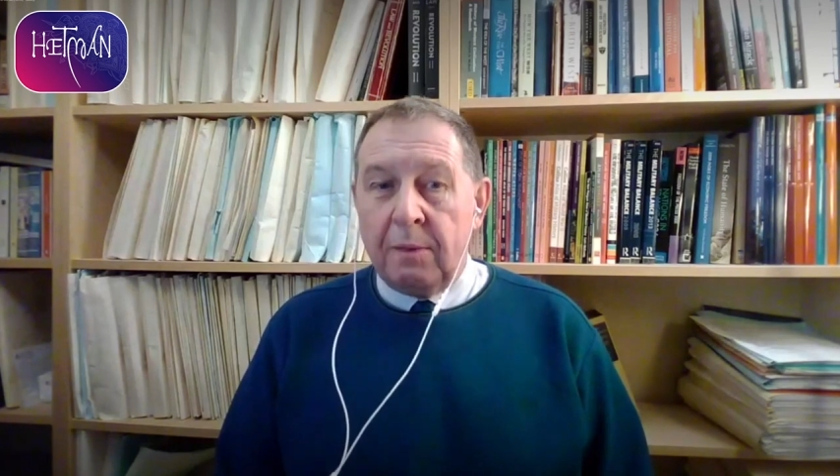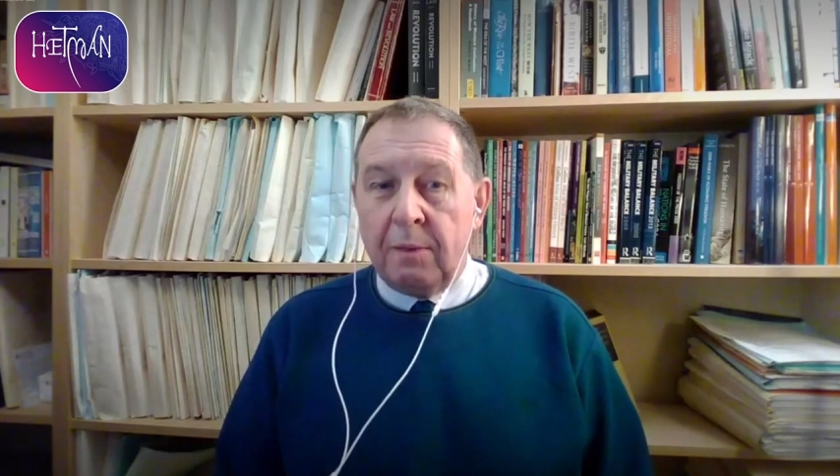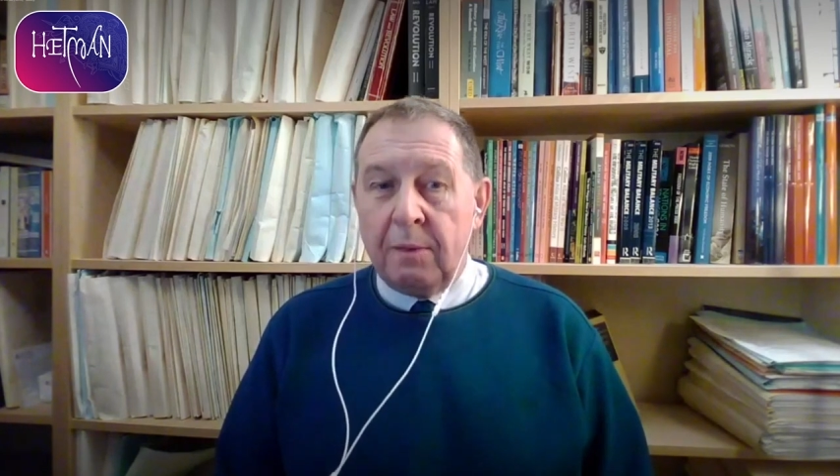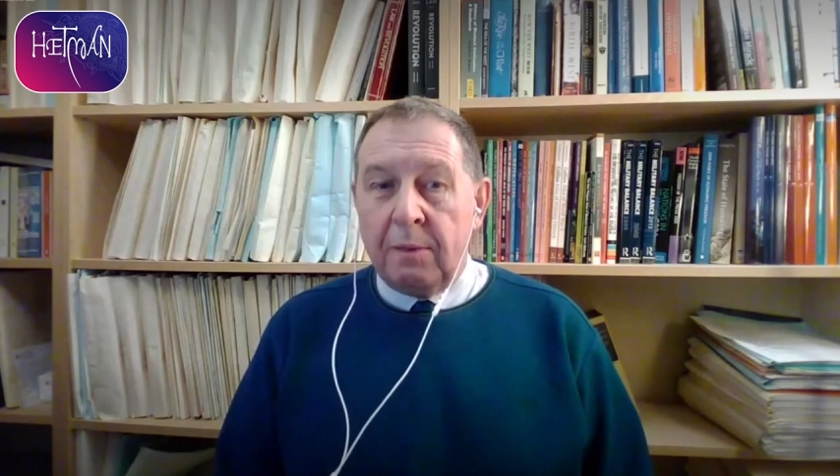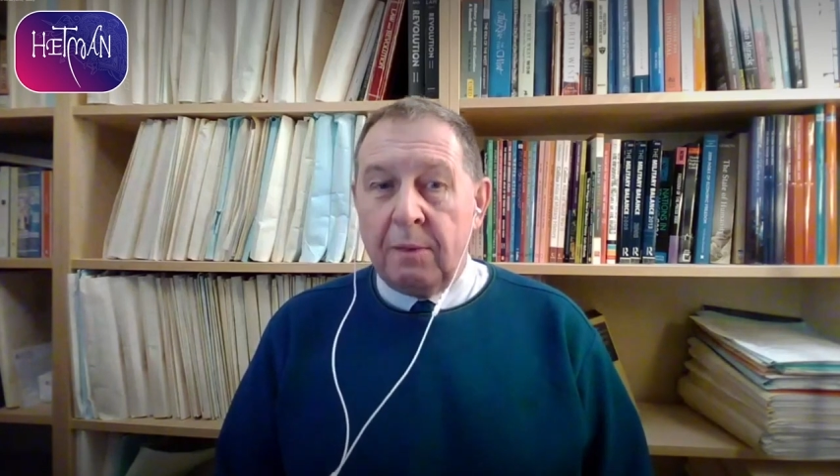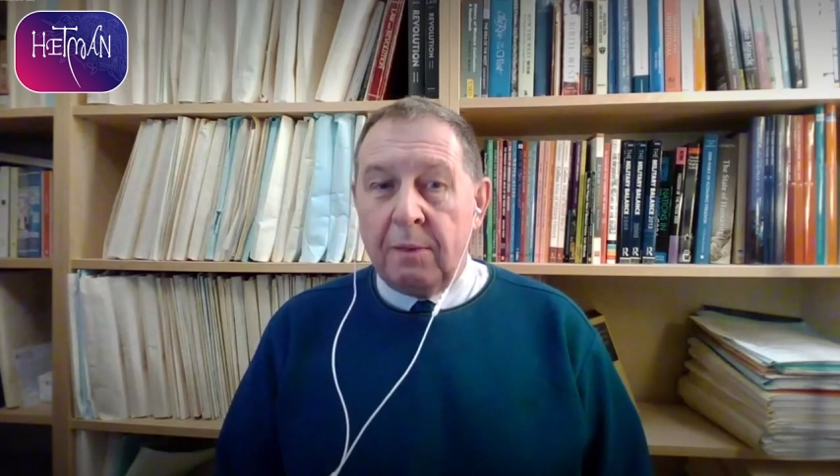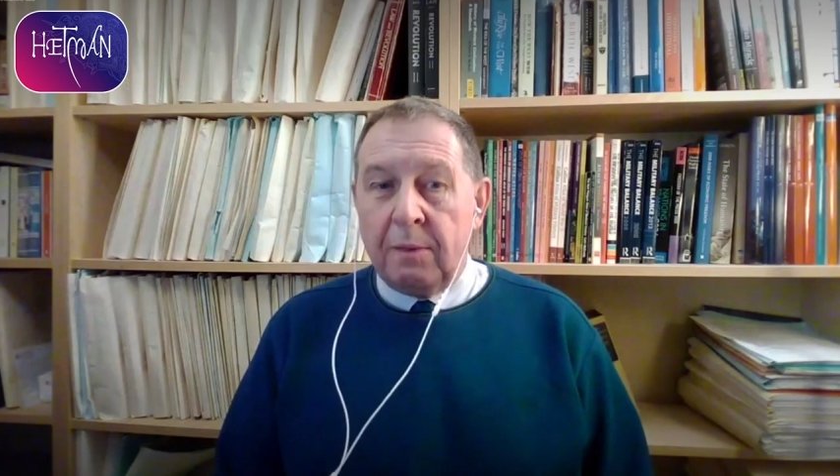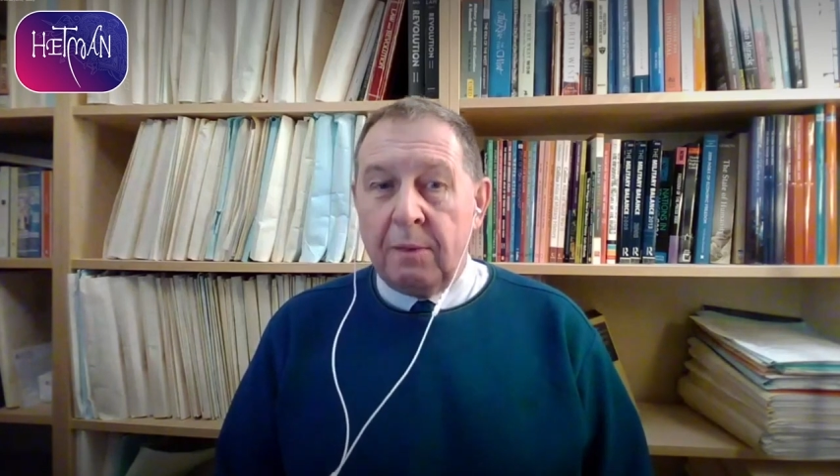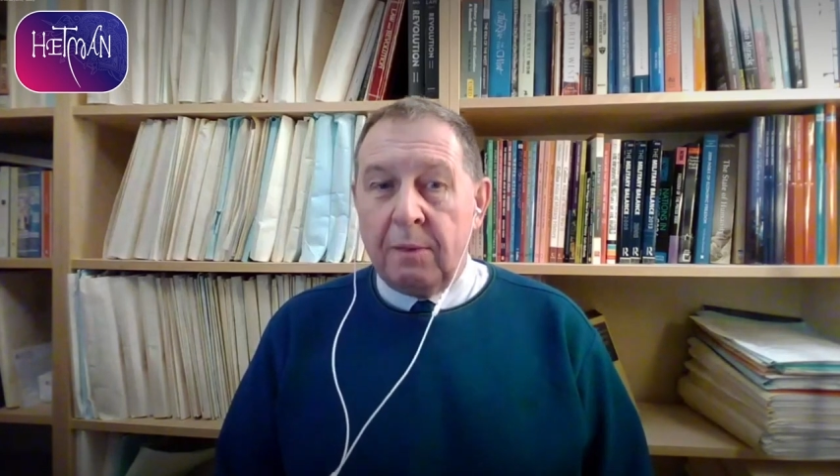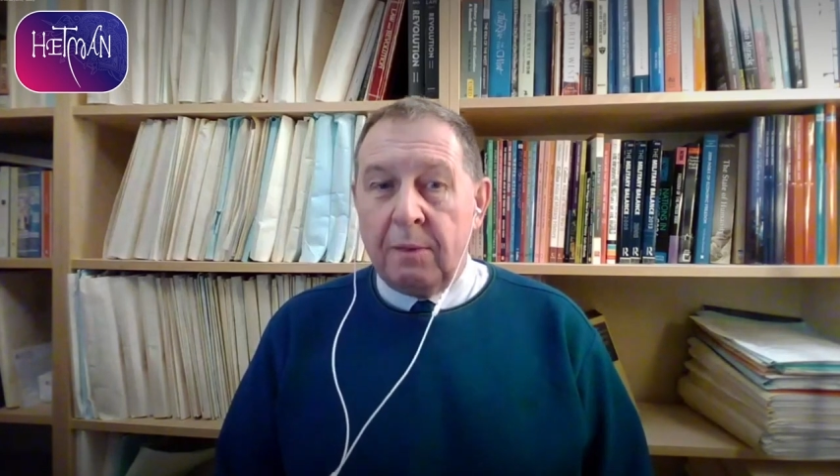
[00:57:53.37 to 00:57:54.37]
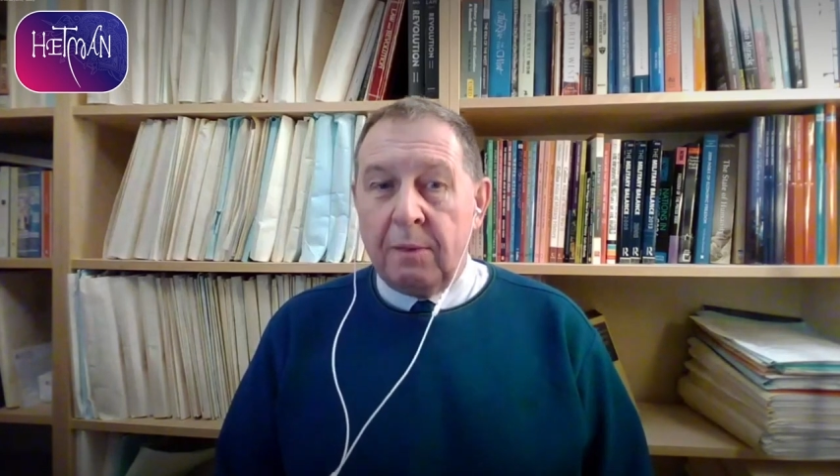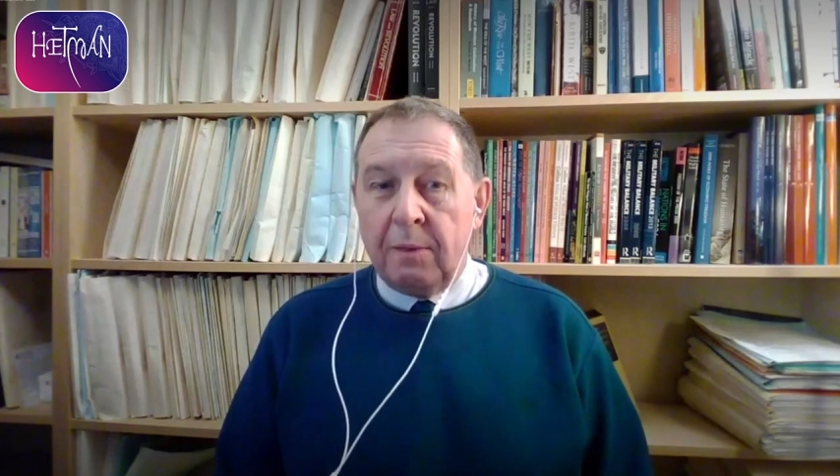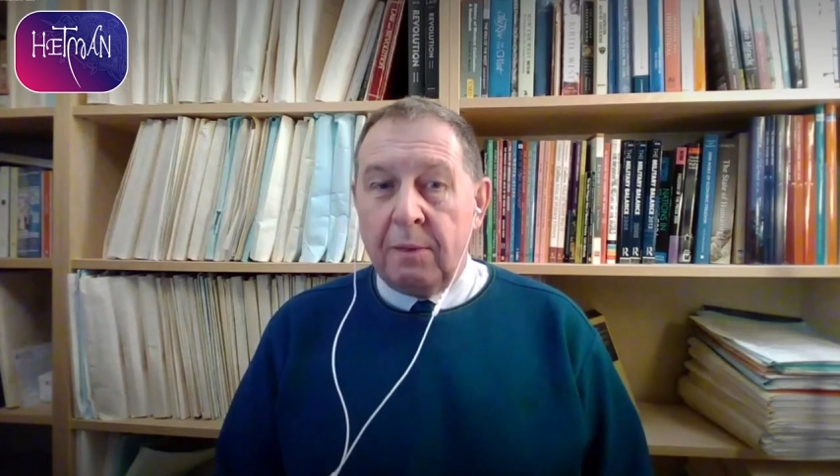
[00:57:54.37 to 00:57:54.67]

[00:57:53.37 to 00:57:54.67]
defense strategy,